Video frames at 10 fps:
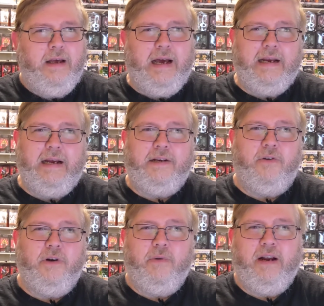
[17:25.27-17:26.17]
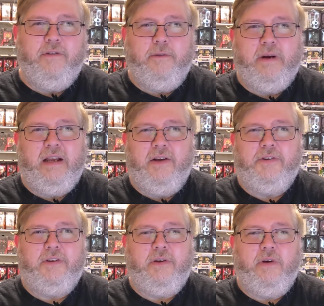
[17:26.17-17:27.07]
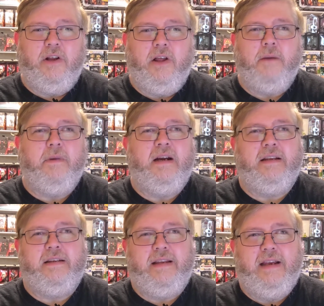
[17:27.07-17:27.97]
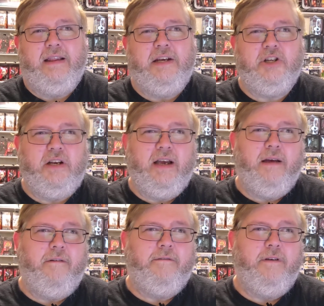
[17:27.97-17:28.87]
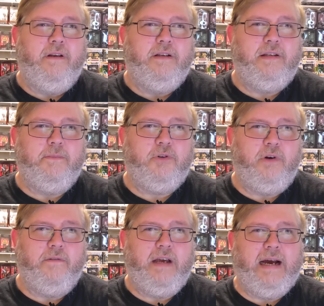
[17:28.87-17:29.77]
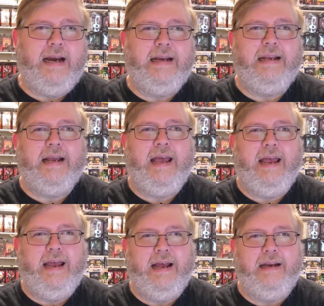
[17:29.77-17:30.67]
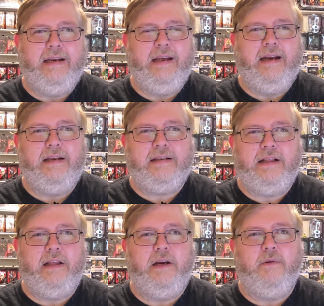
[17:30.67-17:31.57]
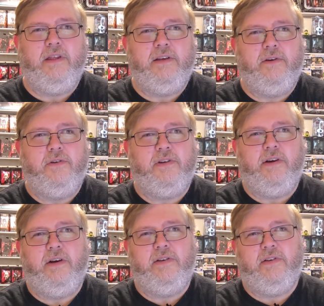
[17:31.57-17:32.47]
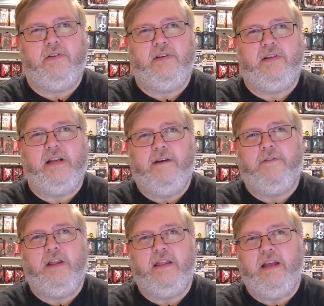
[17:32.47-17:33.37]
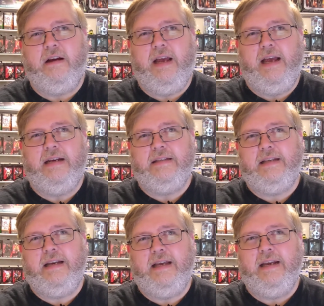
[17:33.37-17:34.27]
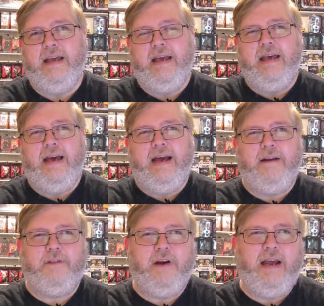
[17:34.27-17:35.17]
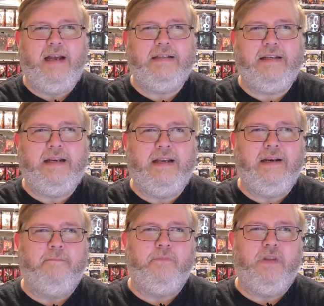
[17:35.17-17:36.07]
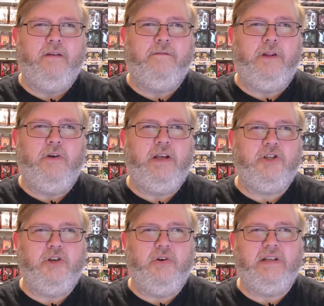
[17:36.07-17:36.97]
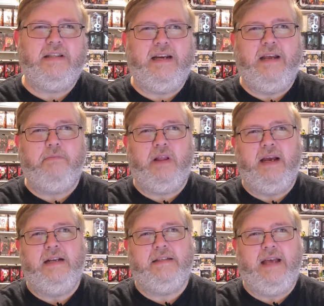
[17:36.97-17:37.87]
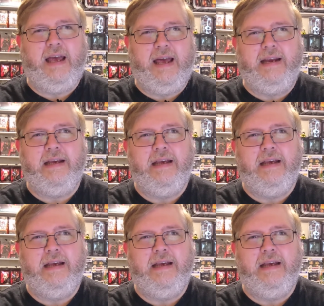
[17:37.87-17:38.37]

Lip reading: I don't know what everybody else is going on, but they should have some sort of guiding hand. And it's clear with these new series and stuff that their hand is in it. And if their hand's in it, Filoni has shown us that he plans ahead.